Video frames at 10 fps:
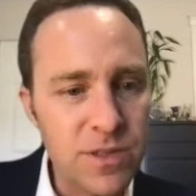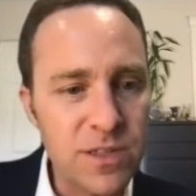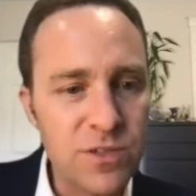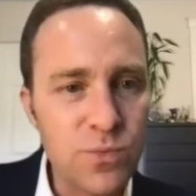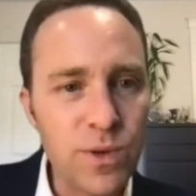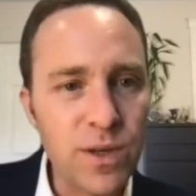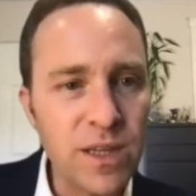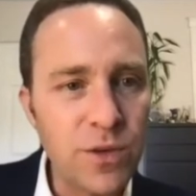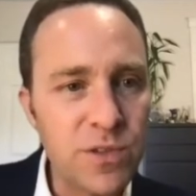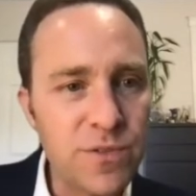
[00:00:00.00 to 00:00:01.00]
is really
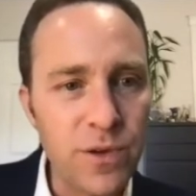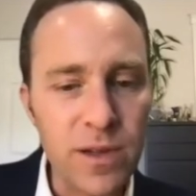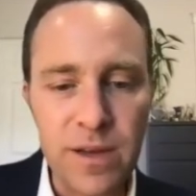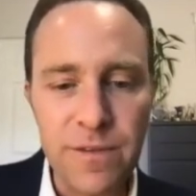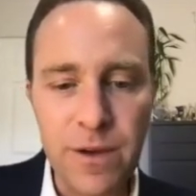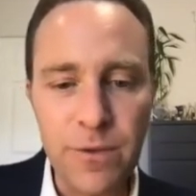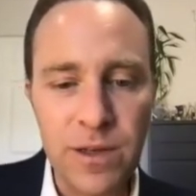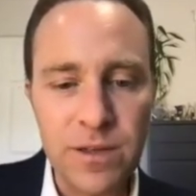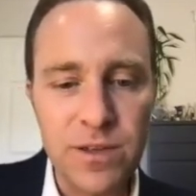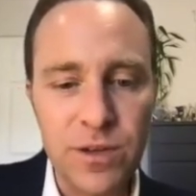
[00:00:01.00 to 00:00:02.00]
useful if I
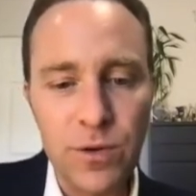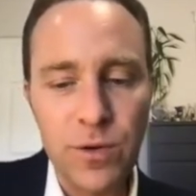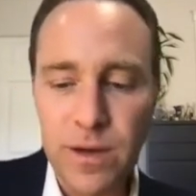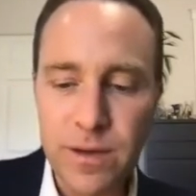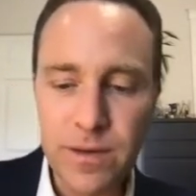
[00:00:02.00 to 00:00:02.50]
want to